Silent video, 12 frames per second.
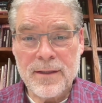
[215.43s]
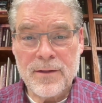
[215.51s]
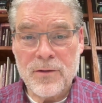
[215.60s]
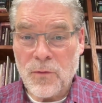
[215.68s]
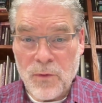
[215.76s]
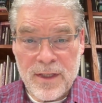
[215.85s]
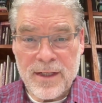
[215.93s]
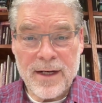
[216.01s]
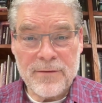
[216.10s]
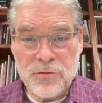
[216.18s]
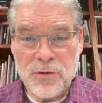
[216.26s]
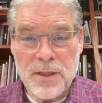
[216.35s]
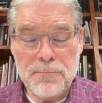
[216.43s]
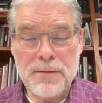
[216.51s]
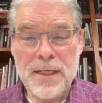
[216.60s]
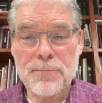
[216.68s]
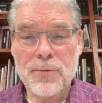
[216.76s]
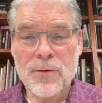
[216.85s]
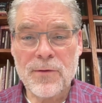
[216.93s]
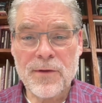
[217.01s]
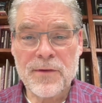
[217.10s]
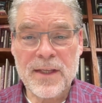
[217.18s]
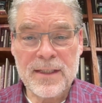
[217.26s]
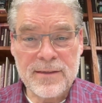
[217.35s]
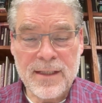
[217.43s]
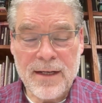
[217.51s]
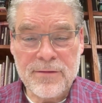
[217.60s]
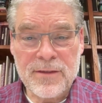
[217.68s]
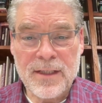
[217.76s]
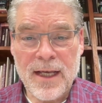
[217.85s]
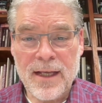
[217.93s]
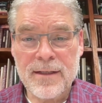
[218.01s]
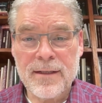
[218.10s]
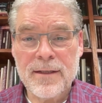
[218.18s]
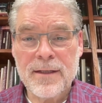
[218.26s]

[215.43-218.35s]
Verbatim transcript: the way that I've treated people, the things that I've said,